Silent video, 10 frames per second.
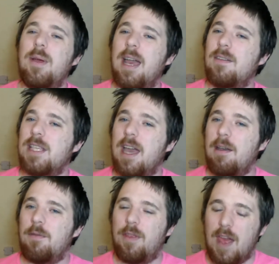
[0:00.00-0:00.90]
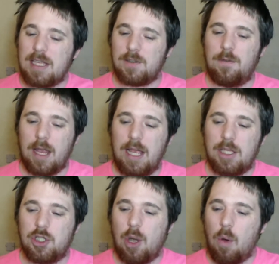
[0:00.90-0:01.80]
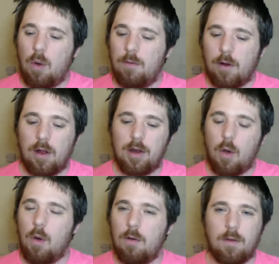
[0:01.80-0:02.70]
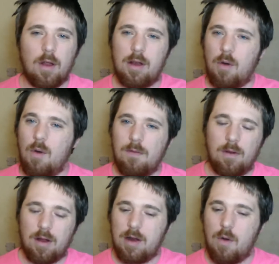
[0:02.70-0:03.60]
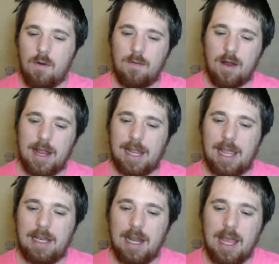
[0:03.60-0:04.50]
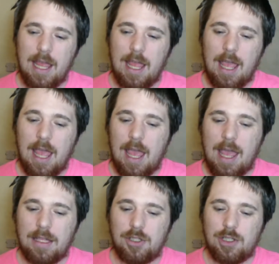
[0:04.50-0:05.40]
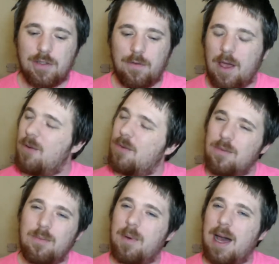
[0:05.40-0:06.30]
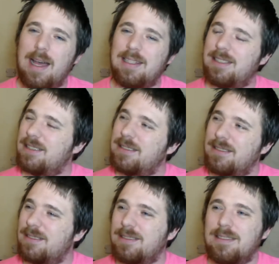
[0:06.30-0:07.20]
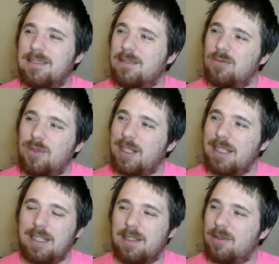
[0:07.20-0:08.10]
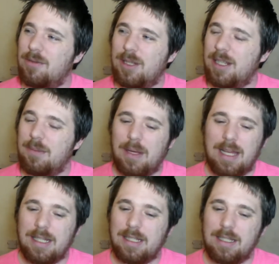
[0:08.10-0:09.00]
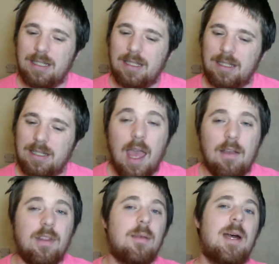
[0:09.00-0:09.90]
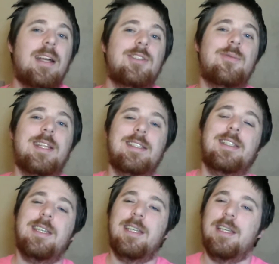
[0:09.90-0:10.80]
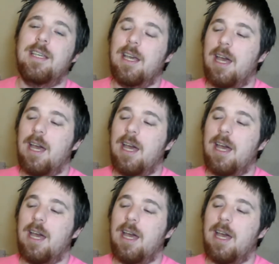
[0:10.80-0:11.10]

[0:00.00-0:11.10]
do we have to have this finish over and over and over and over again? It just felt bad. Really, really bad. After the match, we did see